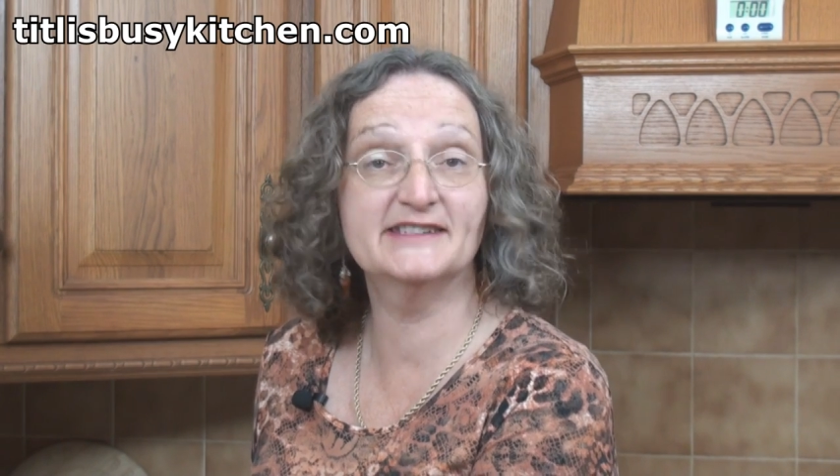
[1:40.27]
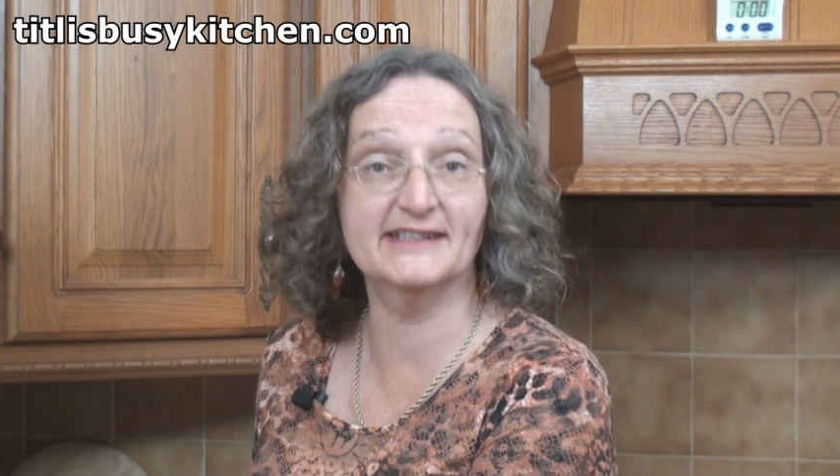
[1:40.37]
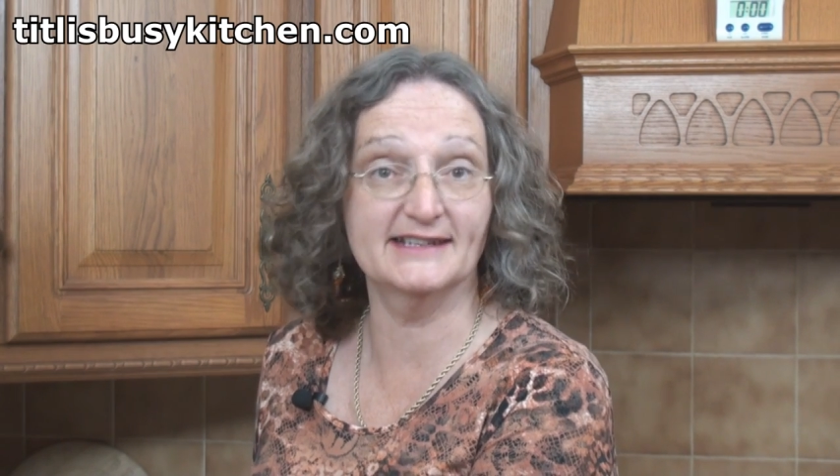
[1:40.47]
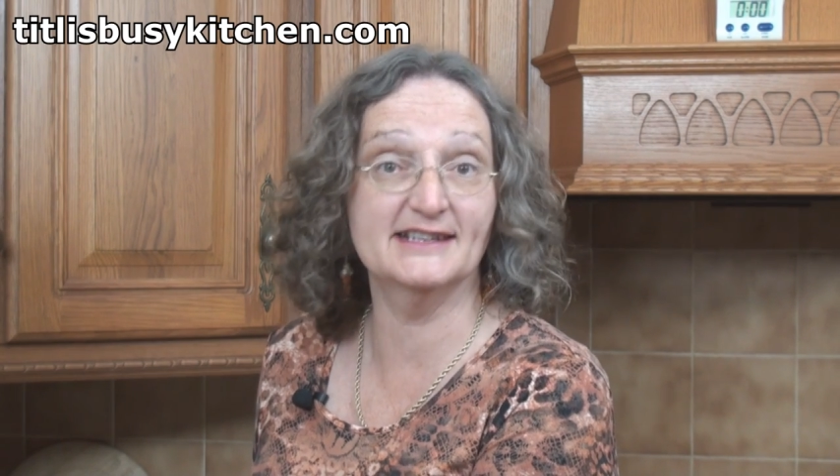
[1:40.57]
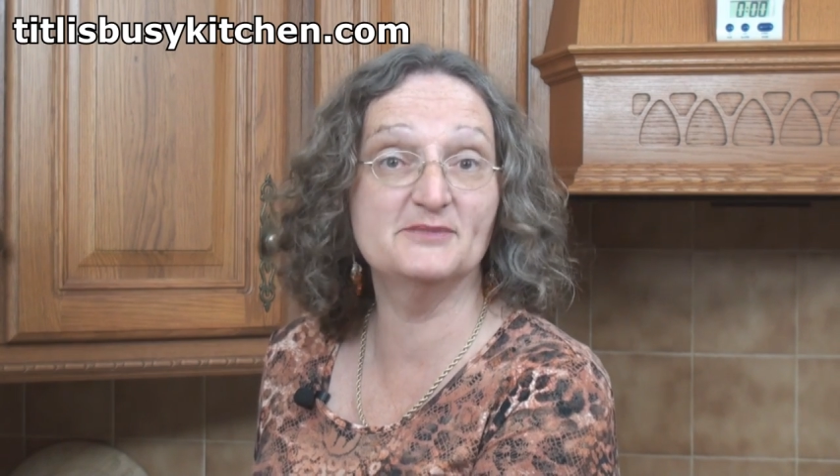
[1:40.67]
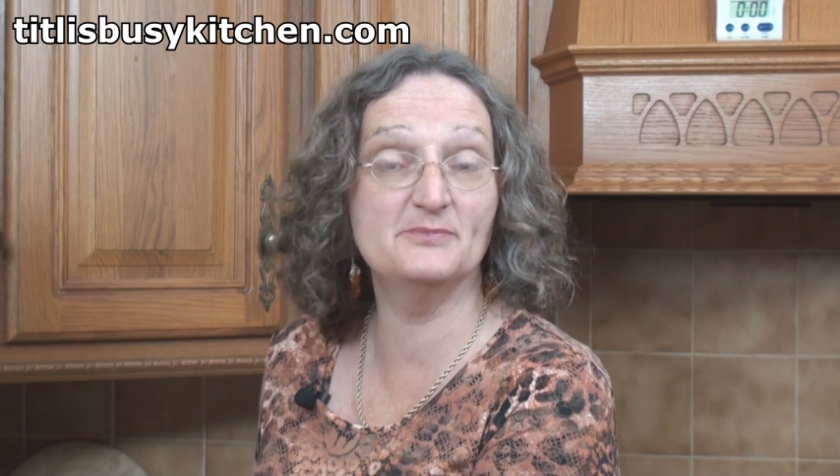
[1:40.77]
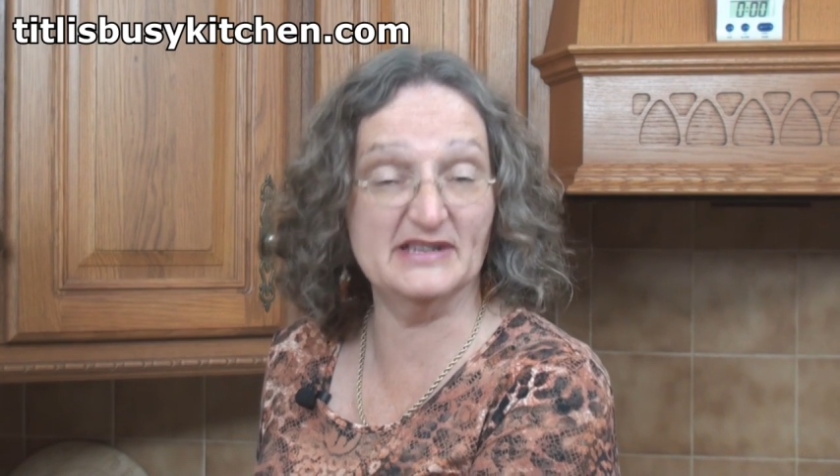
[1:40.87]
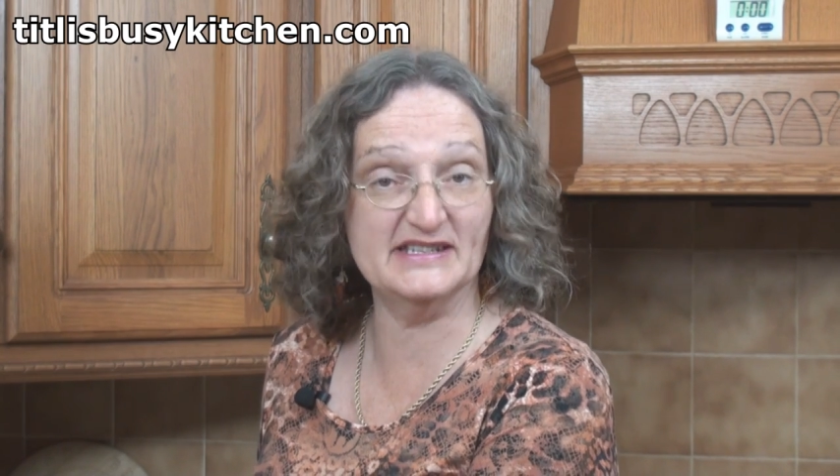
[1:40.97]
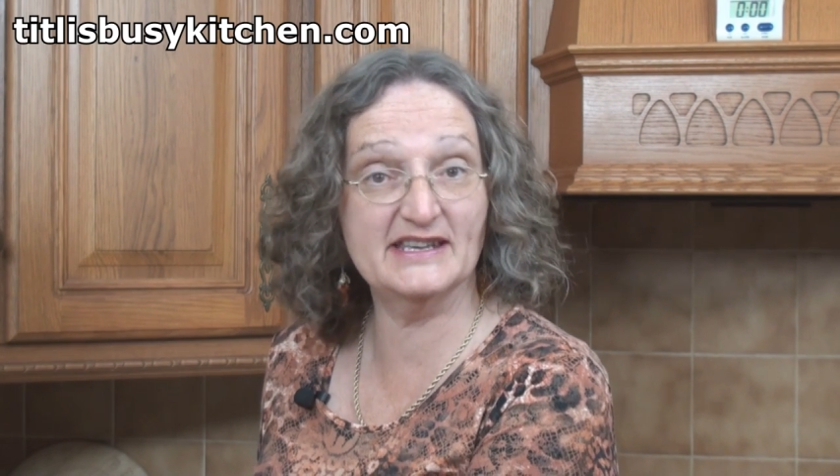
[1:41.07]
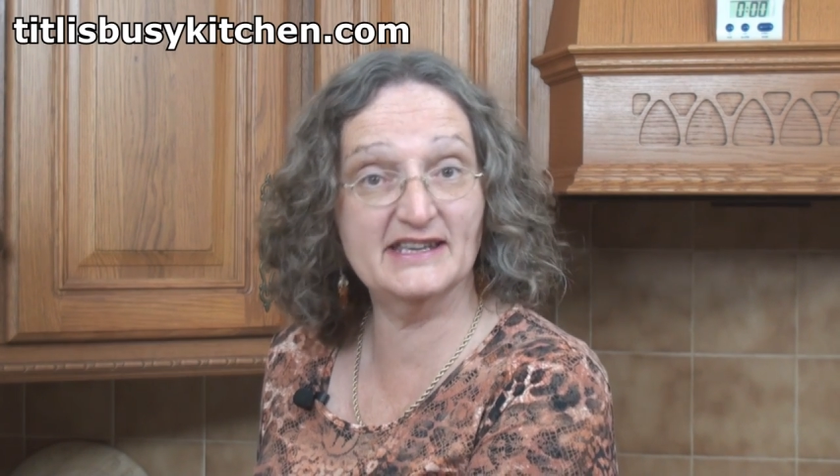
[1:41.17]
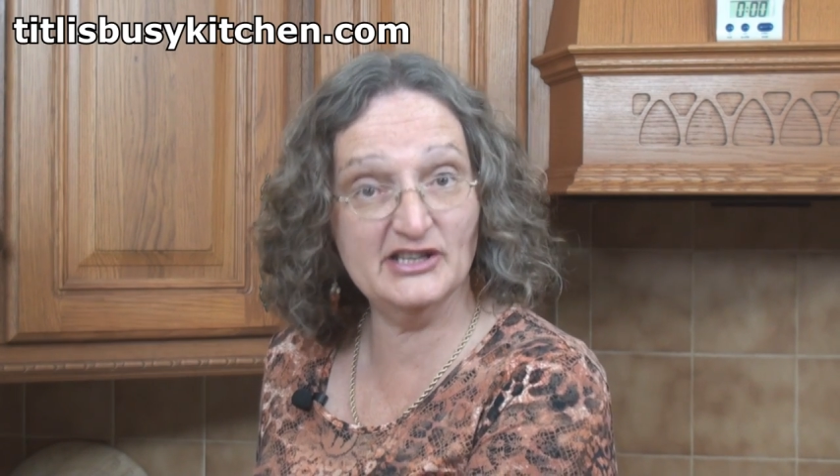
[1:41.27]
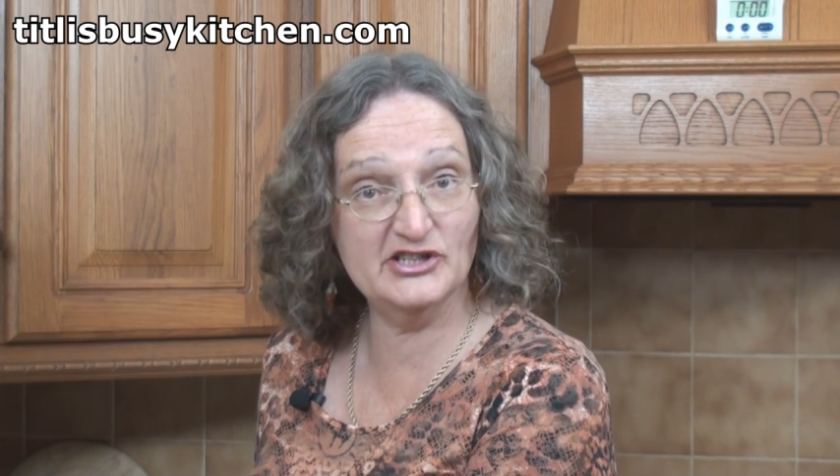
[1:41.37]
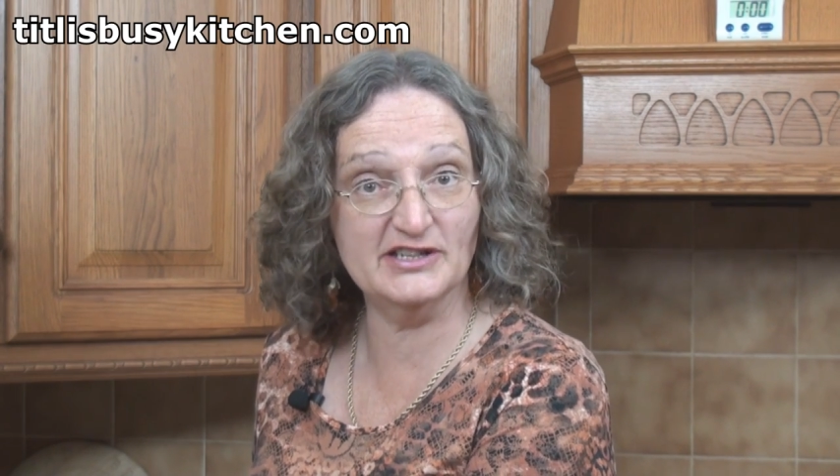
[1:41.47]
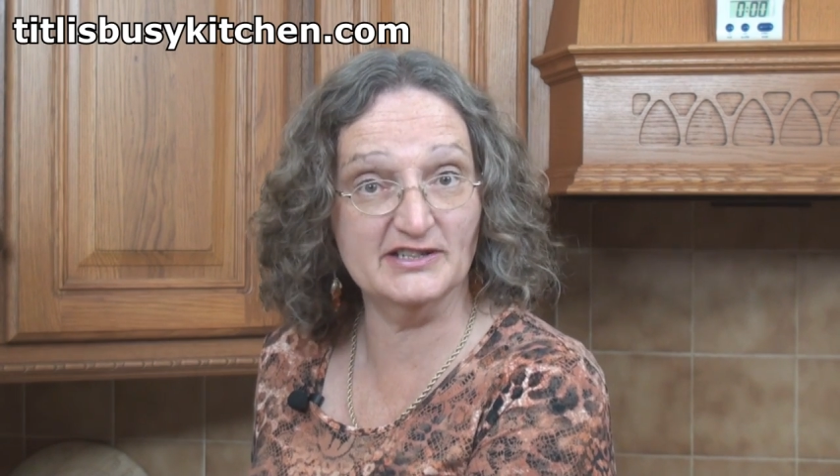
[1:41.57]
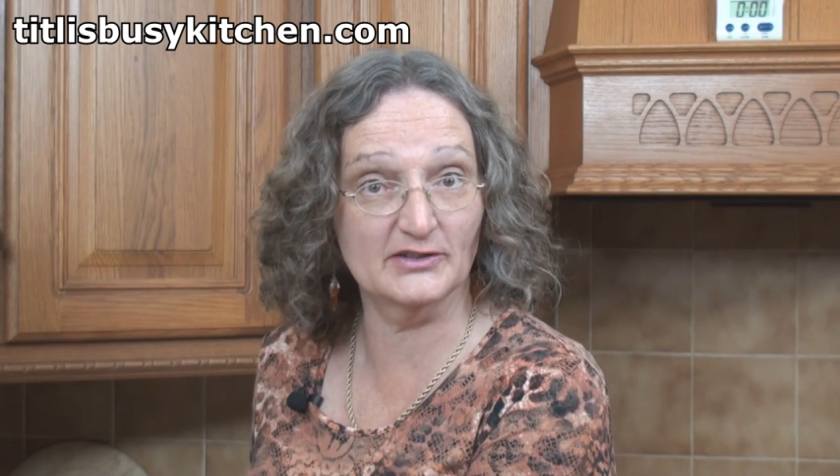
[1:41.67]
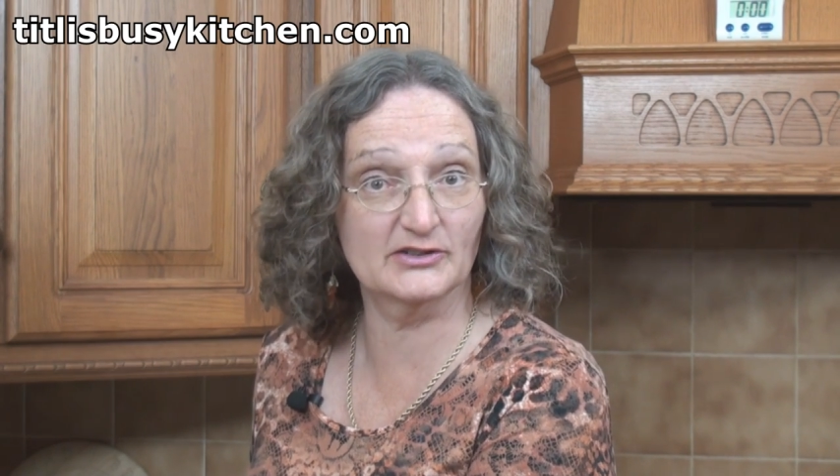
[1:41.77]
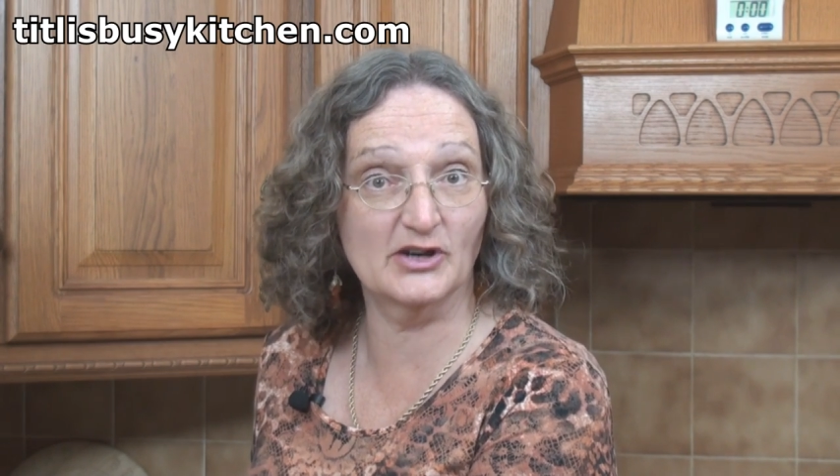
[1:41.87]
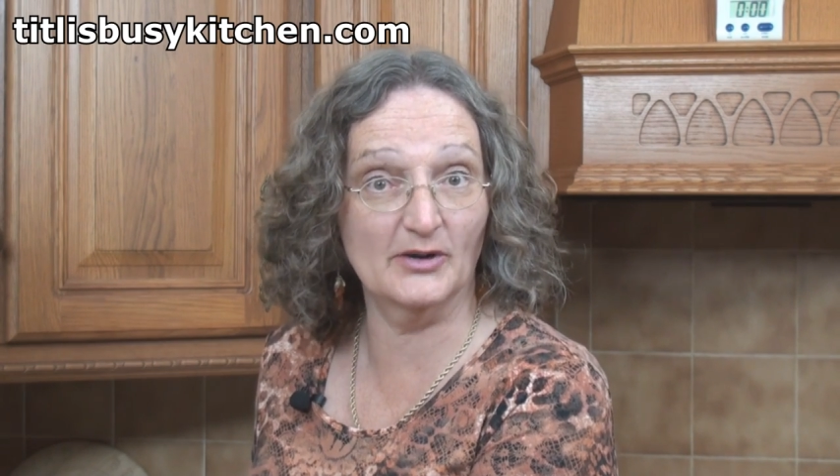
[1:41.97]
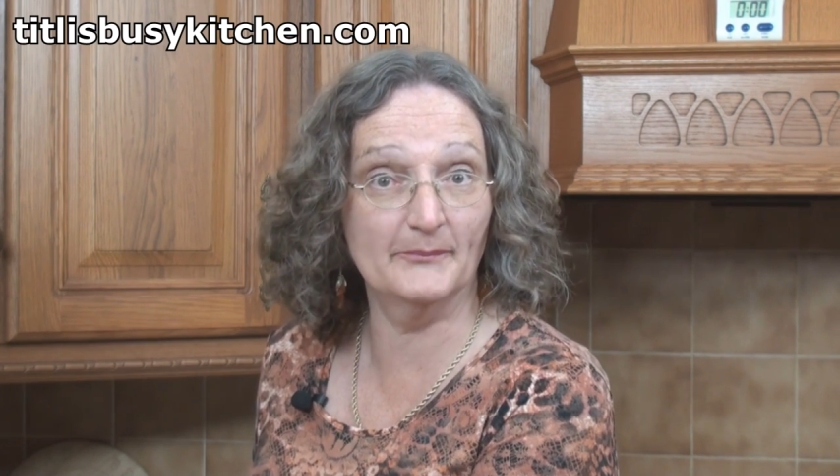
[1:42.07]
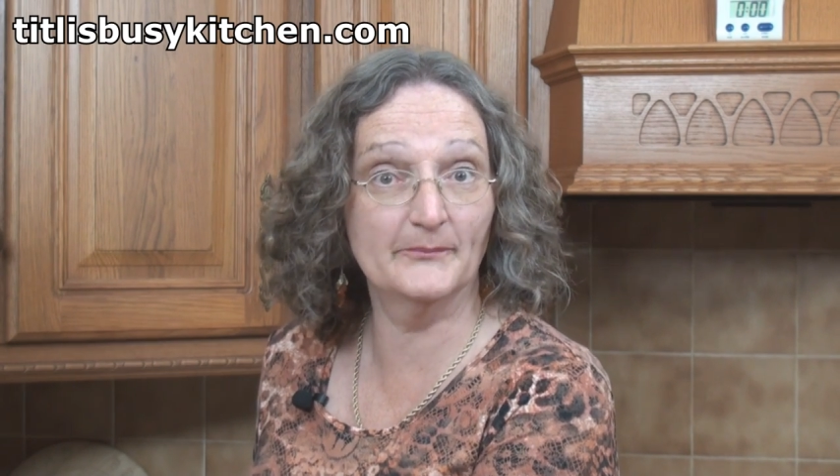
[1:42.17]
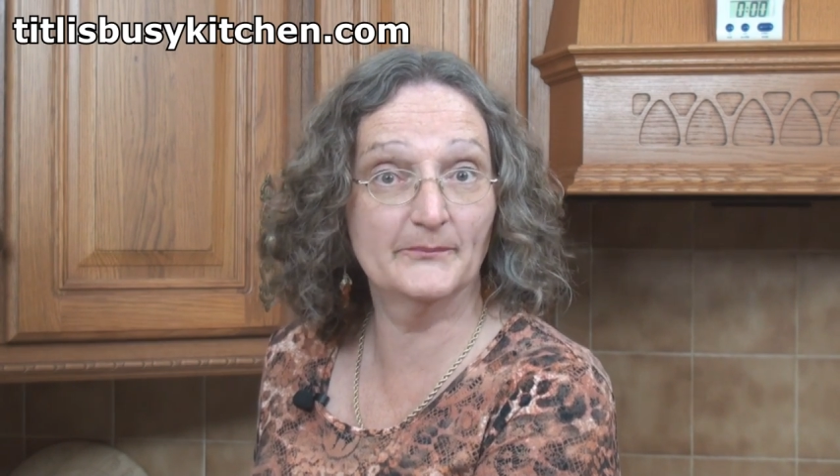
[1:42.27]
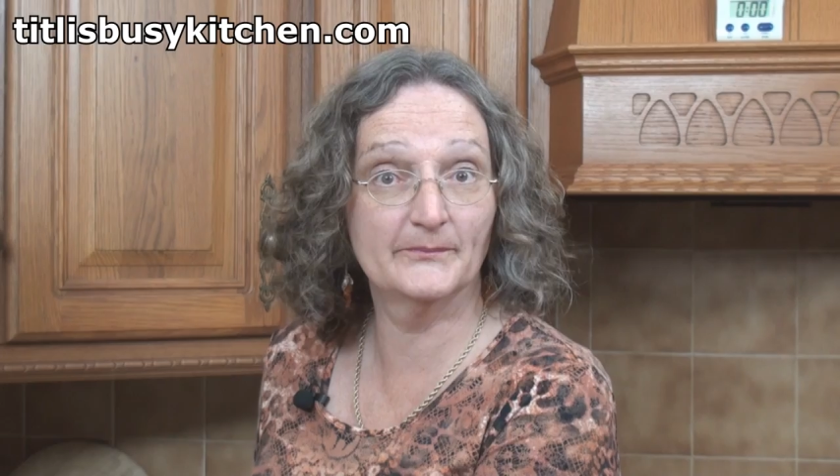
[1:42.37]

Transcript: titlisbusykitchen.com.